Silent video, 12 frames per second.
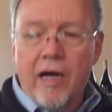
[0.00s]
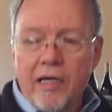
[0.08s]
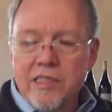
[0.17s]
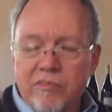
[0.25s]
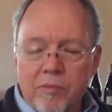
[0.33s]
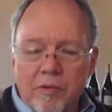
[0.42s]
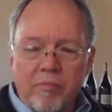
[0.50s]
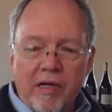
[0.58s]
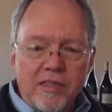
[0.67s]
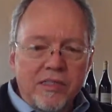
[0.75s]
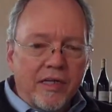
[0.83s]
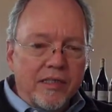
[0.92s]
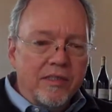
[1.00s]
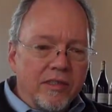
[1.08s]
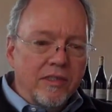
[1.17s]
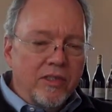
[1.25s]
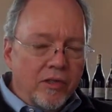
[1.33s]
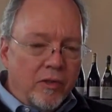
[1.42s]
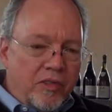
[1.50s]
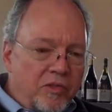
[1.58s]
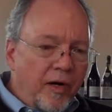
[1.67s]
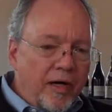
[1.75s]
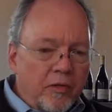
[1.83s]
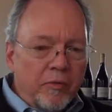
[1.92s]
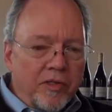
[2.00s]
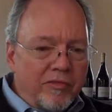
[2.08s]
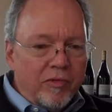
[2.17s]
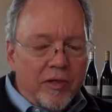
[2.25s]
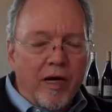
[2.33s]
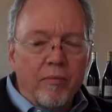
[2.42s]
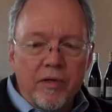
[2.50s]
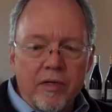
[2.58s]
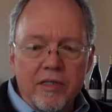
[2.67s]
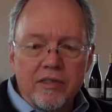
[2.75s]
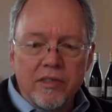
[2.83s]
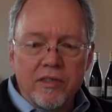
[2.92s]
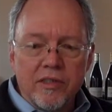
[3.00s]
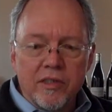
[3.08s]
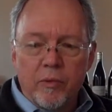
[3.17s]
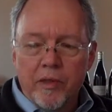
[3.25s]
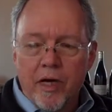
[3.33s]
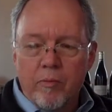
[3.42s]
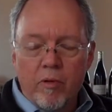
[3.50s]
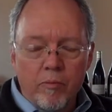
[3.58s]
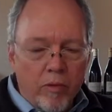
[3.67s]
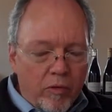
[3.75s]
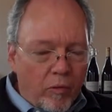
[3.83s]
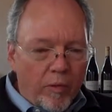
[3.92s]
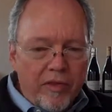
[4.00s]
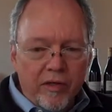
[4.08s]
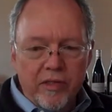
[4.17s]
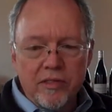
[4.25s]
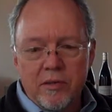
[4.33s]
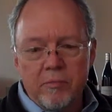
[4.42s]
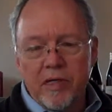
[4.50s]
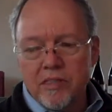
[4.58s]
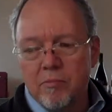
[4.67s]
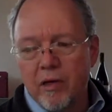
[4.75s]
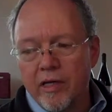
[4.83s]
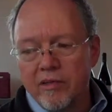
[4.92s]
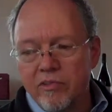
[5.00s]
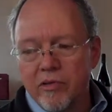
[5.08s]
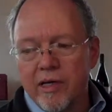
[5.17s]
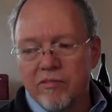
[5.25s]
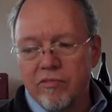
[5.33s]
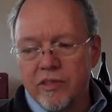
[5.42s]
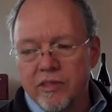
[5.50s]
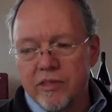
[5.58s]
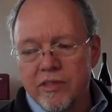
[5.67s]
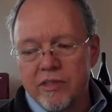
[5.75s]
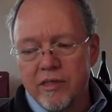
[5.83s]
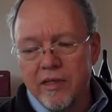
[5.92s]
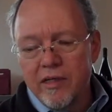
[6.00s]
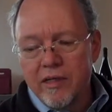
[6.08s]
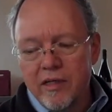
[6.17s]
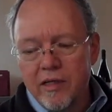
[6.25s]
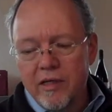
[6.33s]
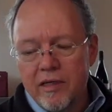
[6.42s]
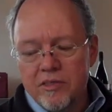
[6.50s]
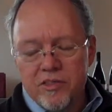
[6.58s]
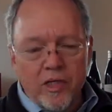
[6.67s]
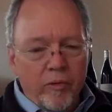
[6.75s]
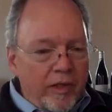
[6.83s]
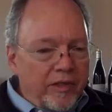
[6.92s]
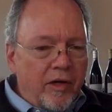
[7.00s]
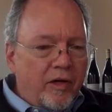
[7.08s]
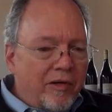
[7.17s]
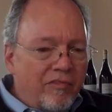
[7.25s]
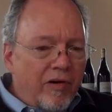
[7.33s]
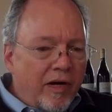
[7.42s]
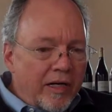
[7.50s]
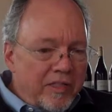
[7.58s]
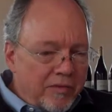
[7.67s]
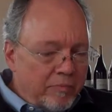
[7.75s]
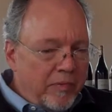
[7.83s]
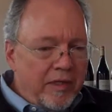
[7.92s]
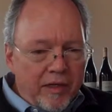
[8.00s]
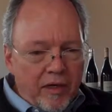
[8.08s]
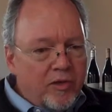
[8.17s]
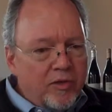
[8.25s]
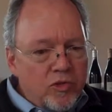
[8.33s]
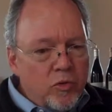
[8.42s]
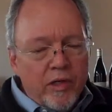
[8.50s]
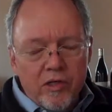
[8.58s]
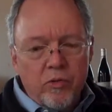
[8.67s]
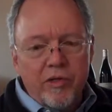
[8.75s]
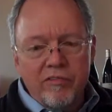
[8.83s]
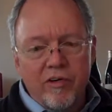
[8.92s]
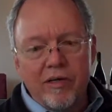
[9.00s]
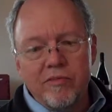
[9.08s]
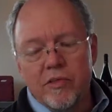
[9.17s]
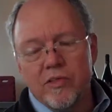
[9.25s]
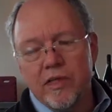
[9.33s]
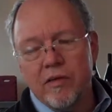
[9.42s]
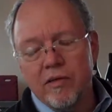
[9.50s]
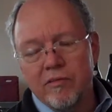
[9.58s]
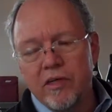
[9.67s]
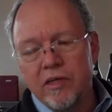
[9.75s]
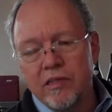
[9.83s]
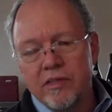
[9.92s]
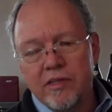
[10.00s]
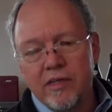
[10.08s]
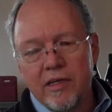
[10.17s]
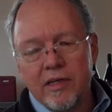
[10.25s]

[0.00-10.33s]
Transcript: lots from the best sites each year and try them in different combinations until we come up with what we think is the best blend for that vintage. Generally younger vines, meaning under 20, 25 years of age.